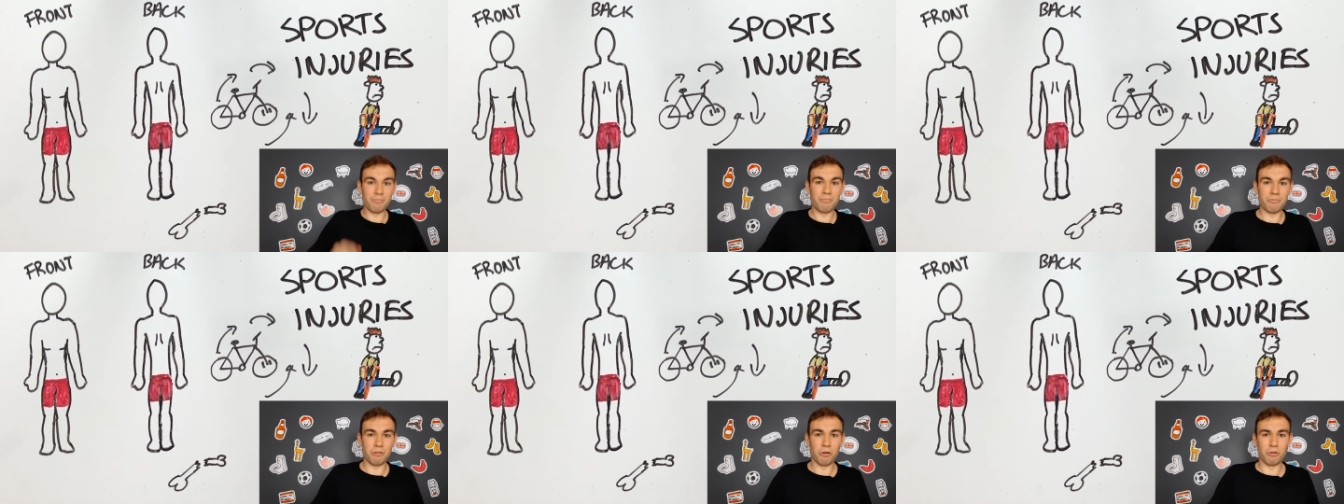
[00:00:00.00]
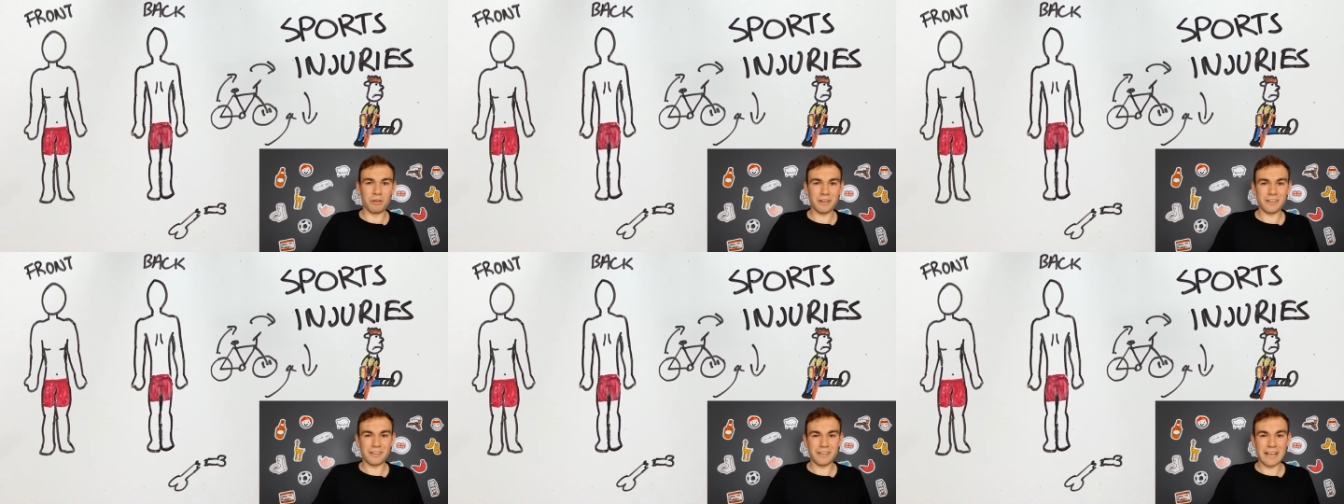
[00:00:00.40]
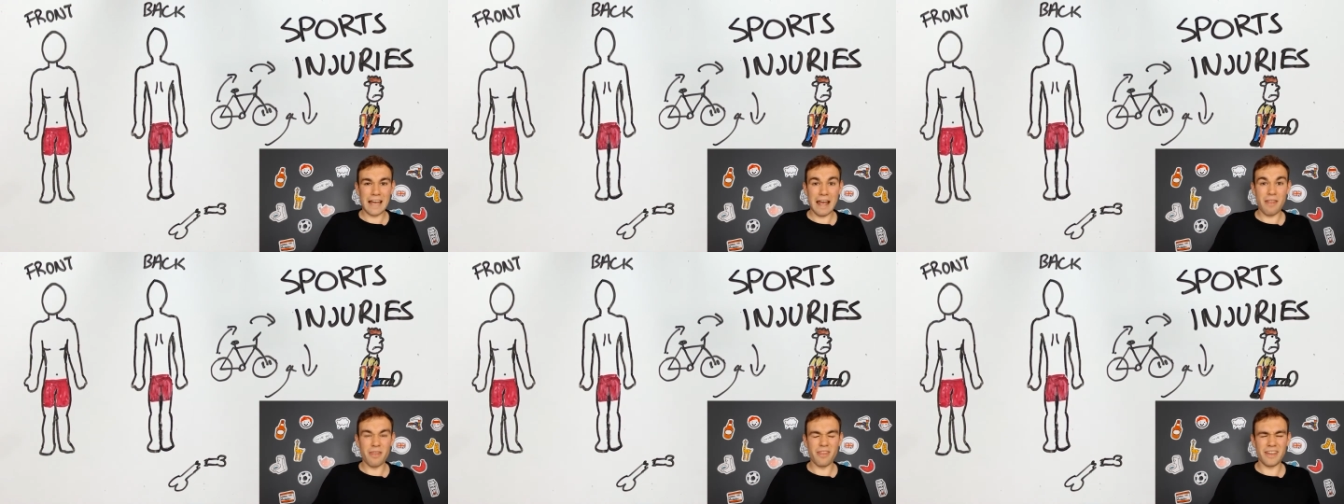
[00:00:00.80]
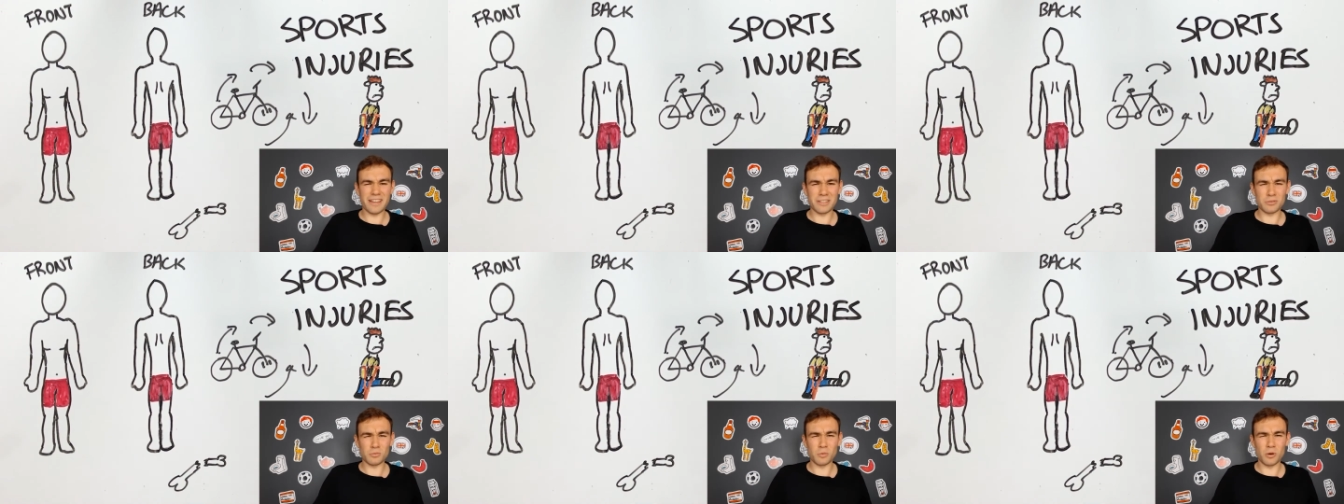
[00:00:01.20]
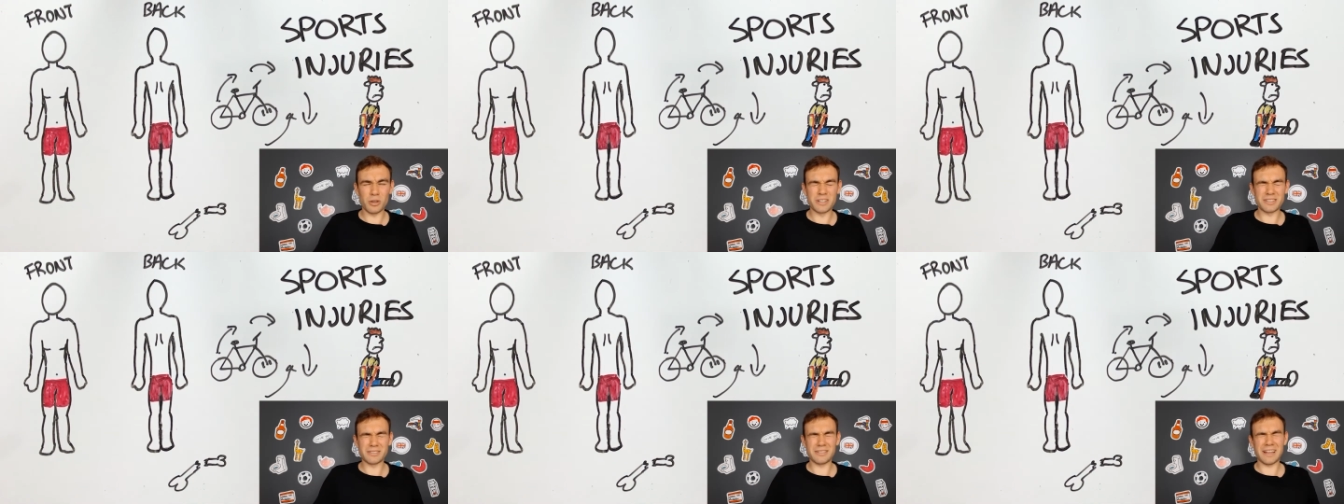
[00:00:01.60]
broke. And this
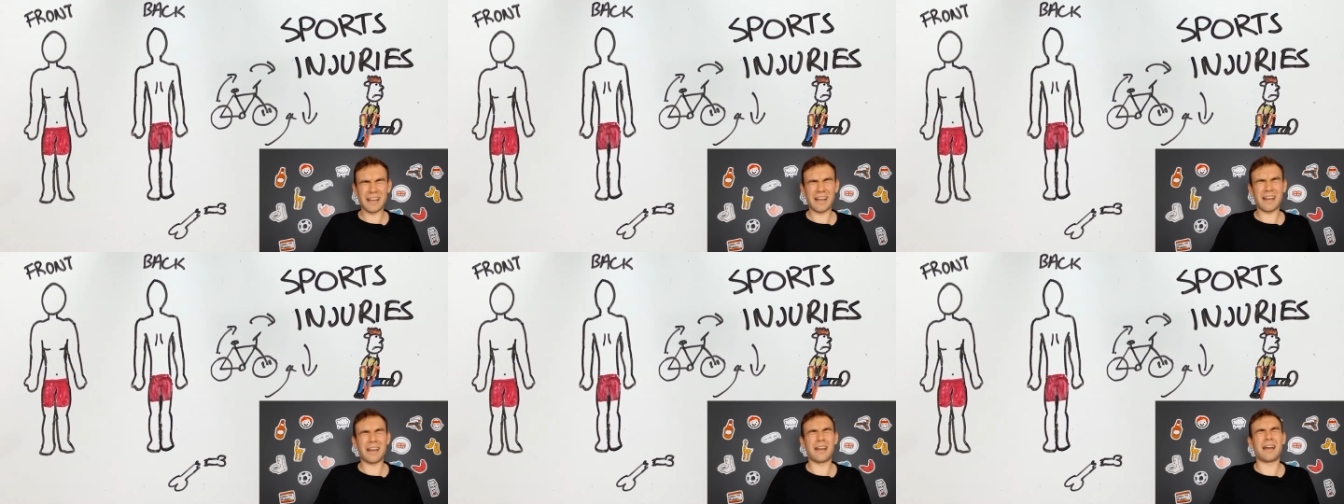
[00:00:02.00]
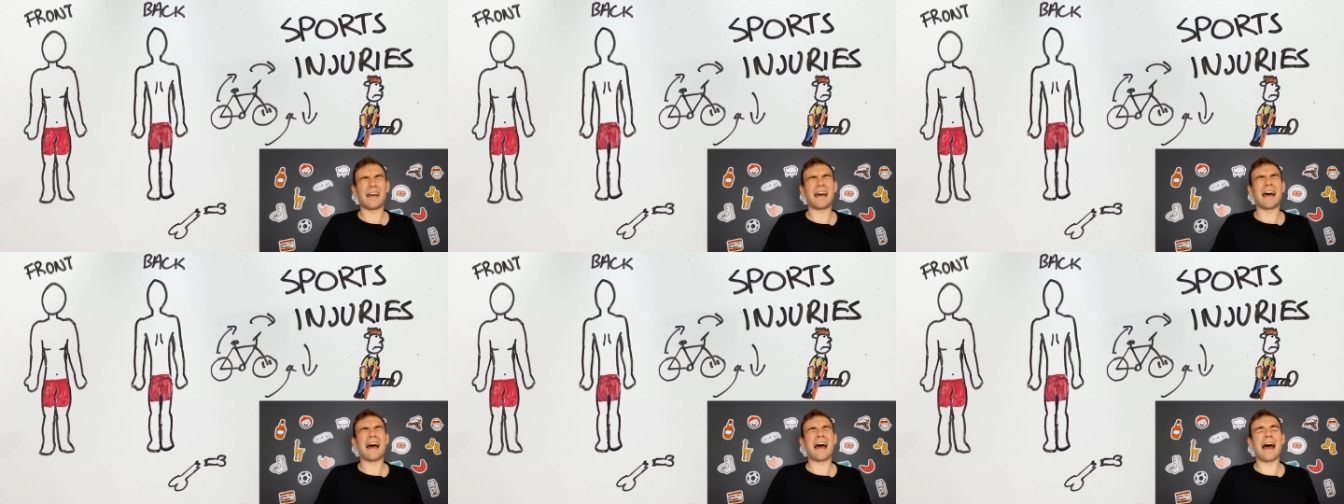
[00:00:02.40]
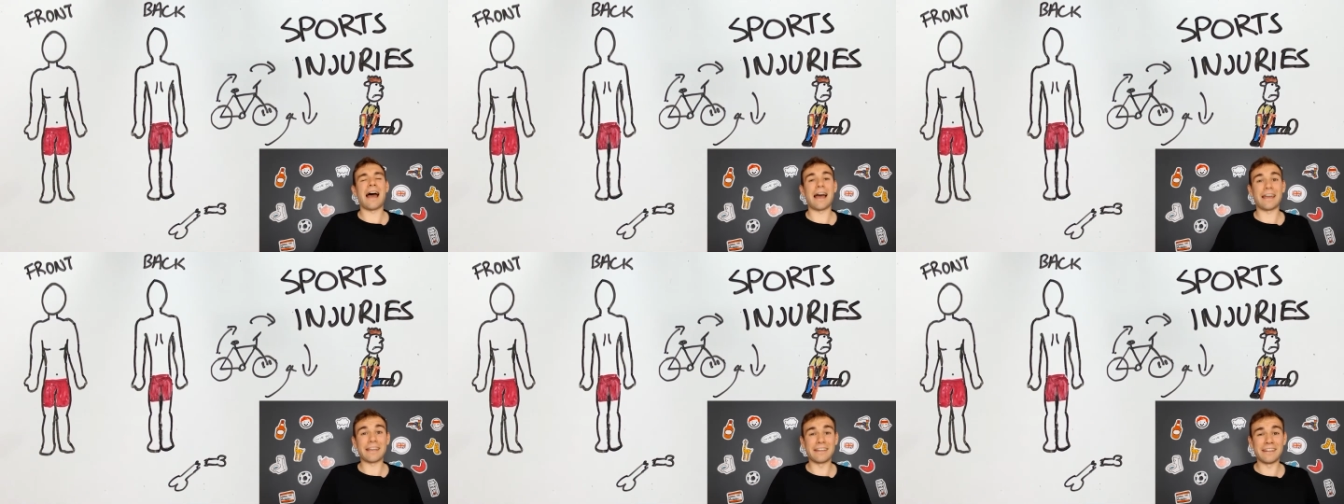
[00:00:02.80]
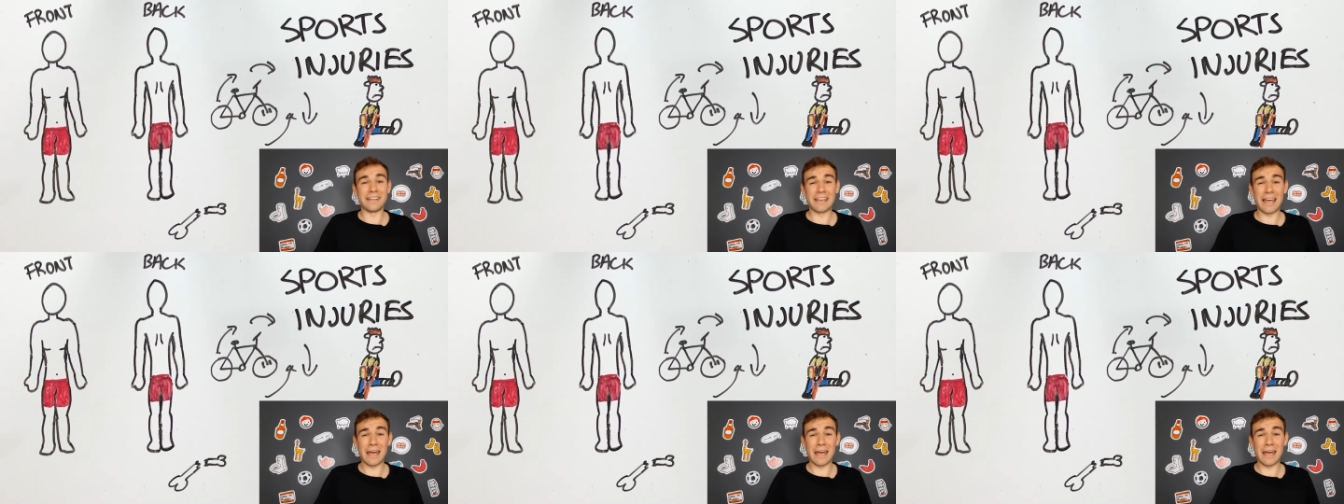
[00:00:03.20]
was agony.